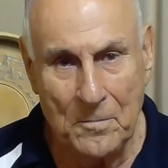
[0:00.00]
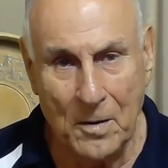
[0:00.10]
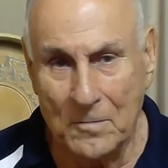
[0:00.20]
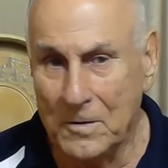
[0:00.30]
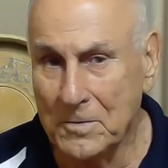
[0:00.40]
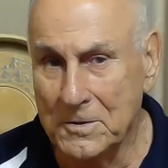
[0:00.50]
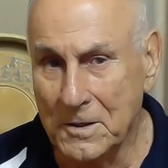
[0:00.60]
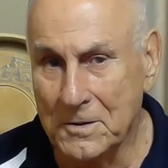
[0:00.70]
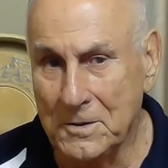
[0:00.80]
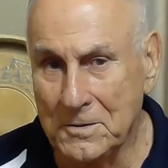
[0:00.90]
But we were
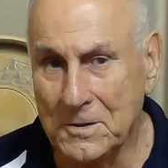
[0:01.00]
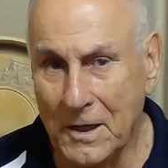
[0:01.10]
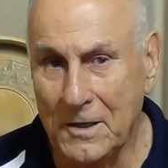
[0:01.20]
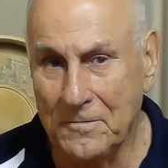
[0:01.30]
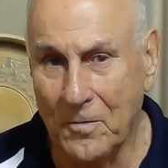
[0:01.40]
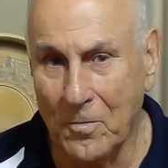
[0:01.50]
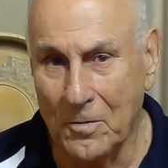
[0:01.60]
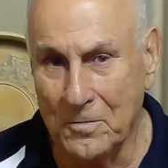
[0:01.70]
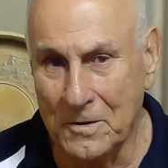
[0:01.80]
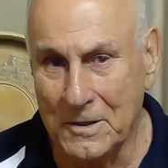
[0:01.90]
still using the
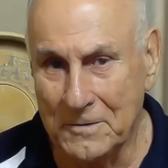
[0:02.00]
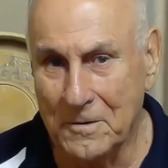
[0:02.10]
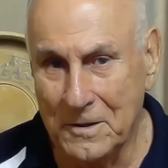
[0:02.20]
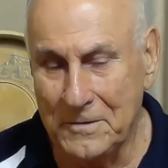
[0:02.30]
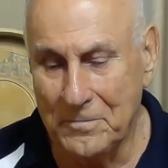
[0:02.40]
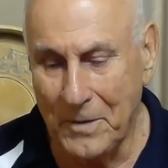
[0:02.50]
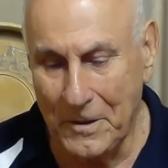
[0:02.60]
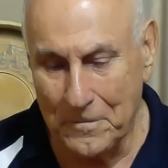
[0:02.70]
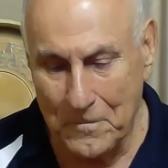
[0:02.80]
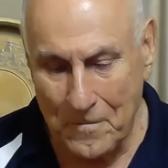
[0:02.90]
A4 when he relieved
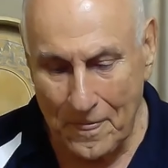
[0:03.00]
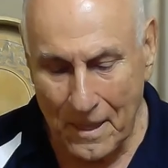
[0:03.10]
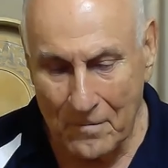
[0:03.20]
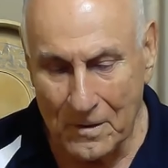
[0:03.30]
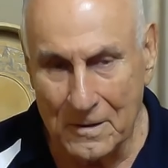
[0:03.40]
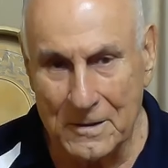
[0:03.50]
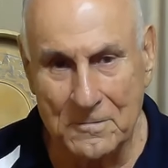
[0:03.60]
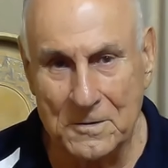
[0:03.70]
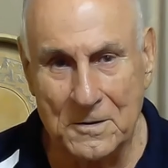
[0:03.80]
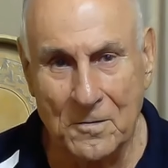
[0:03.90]
me. Well, it
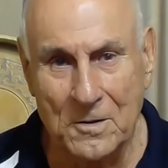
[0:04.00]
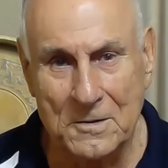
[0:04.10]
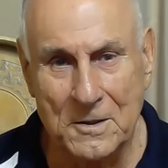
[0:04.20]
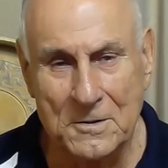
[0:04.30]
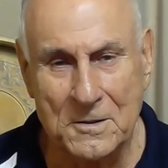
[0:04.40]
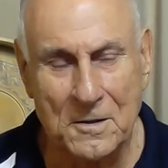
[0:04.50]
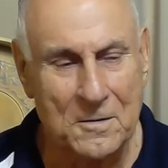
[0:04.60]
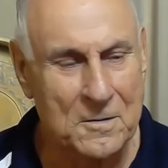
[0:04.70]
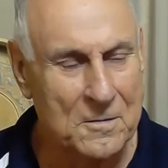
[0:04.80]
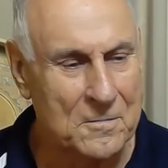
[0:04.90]
was only just
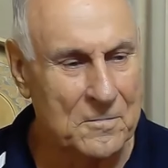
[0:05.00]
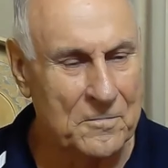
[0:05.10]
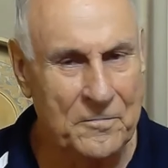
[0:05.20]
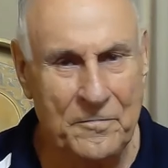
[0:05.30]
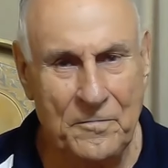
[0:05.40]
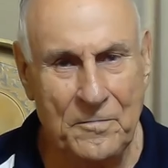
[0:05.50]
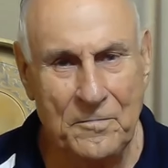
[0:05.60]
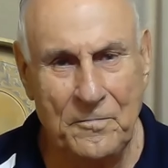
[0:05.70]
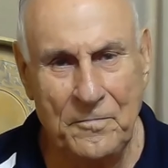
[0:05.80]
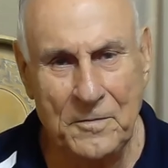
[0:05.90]
a
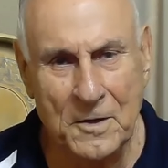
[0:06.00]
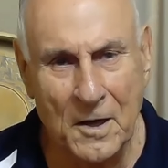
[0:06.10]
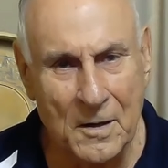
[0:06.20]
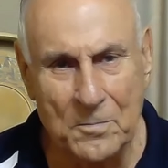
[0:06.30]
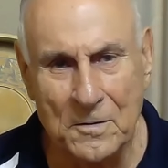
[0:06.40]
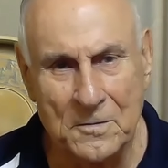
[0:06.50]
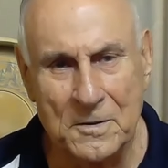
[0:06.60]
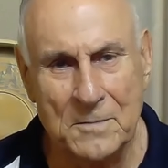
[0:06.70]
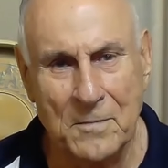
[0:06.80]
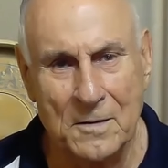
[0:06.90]
couple of
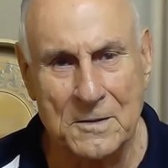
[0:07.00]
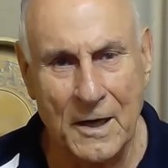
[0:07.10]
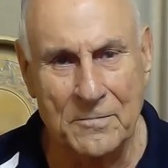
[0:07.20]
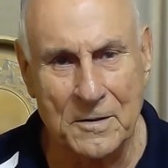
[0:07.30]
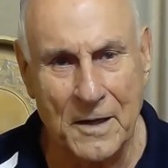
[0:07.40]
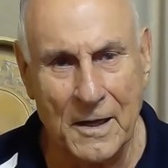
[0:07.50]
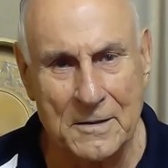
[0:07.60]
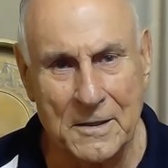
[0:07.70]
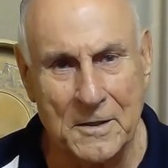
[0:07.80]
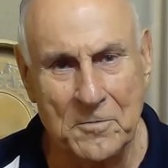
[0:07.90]
3 months after
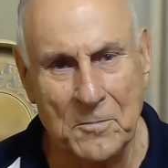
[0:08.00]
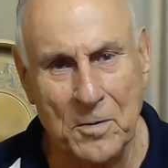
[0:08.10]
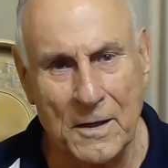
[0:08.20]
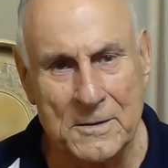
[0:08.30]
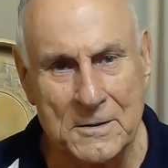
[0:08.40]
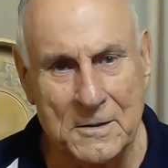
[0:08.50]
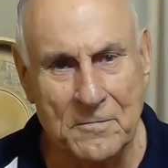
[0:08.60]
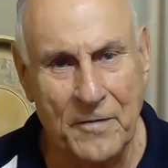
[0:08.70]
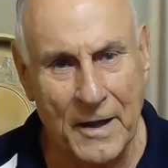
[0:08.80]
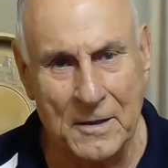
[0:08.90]
that they replaced the
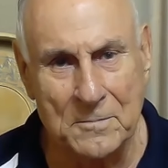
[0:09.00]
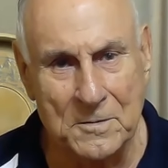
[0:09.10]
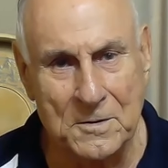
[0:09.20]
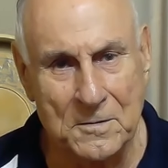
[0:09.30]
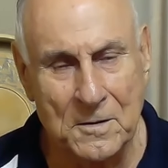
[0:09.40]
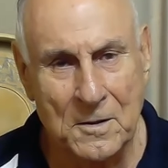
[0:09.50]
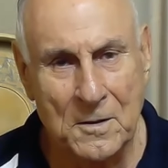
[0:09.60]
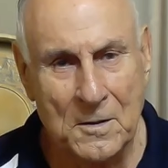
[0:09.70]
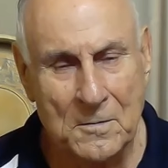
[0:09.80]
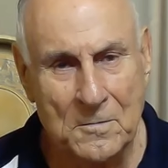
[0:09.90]
Phantoms
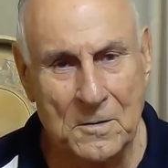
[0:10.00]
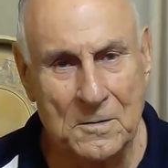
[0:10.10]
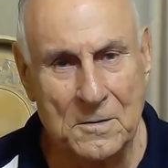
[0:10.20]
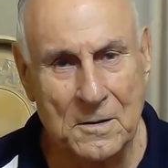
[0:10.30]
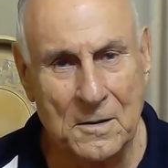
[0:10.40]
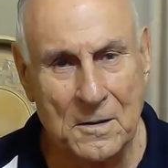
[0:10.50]
with